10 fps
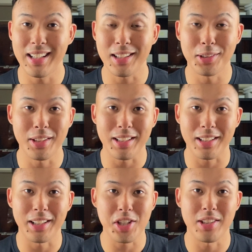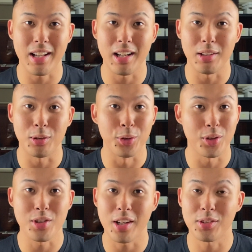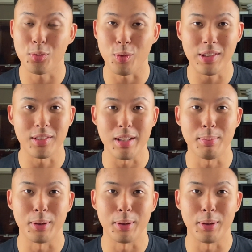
including a collection that I also just recently